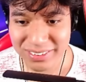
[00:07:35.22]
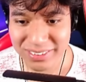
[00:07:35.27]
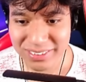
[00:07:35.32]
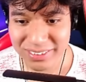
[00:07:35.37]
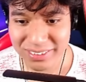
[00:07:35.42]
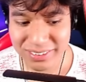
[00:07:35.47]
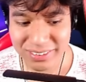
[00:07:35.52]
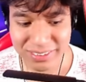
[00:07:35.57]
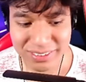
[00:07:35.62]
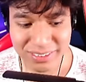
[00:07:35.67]

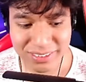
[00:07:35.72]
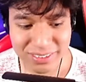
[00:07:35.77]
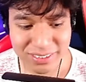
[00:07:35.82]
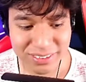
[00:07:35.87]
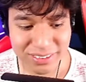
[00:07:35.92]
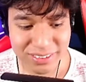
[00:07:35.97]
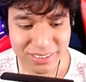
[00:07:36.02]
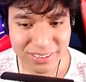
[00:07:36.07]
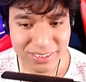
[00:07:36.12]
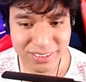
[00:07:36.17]

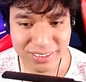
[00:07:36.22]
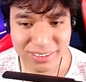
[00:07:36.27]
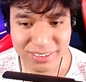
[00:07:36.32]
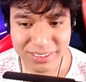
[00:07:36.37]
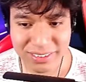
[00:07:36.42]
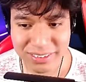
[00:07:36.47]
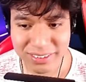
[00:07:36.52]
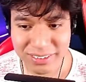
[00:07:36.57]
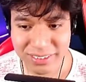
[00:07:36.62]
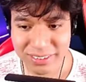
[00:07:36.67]

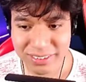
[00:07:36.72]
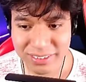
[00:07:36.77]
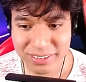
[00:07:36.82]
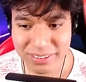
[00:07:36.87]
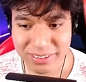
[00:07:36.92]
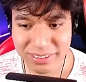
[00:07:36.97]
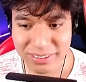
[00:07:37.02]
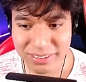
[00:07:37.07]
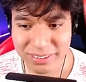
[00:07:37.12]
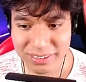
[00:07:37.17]

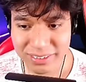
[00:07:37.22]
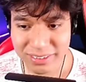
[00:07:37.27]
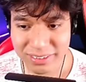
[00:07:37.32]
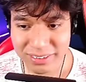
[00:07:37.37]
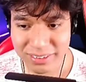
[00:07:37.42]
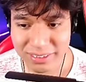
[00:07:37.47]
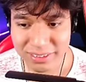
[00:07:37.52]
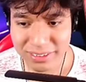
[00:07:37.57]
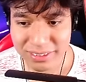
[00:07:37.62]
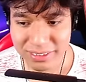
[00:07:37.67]

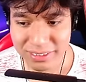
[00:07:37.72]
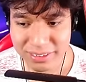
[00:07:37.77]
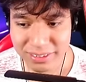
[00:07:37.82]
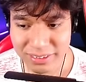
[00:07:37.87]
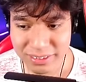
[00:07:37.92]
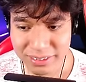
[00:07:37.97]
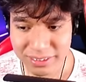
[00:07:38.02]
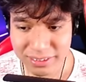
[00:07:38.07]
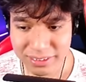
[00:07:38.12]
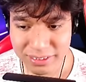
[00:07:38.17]

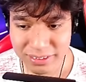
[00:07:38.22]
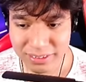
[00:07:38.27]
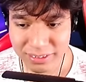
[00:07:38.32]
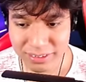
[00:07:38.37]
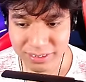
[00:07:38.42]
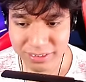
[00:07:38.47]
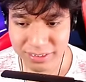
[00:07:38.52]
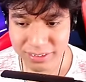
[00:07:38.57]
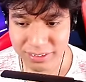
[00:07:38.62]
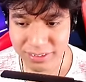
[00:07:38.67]

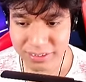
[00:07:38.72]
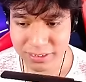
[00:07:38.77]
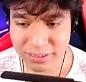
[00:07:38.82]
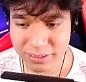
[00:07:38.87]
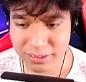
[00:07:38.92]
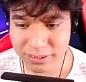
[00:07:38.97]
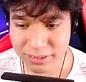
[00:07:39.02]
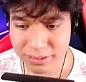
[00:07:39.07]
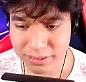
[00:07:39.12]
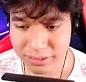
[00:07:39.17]

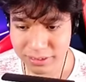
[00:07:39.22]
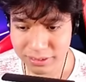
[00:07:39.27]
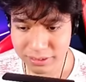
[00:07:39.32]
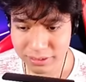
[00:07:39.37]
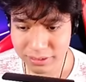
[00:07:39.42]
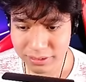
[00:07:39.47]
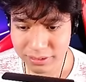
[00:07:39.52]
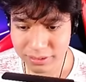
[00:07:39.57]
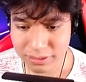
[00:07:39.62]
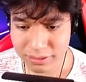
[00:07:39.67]

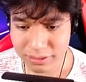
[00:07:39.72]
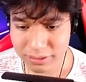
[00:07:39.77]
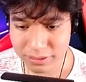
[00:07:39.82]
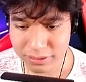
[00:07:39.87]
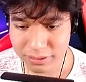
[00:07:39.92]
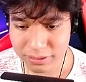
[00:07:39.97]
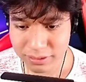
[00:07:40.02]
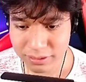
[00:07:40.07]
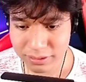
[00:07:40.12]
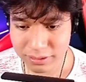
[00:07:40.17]

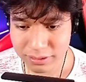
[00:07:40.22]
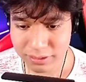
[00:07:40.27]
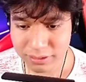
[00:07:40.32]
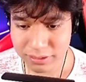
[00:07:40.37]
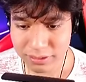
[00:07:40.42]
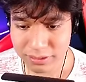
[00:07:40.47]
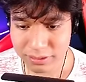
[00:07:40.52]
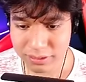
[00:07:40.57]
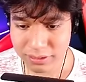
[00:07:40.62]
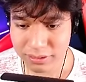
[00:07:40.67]

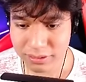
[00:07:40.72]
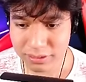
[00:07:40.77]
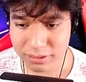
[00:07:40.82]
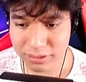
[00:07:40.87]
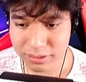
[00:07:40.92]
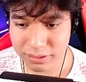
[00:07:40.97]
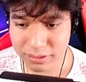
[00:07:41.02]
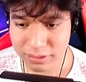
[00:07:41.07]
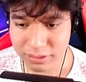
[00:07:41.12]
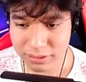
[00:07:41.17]

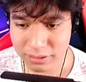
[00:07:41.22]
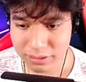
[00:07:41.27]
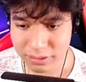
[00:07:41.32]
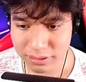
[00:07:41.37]
[no speech]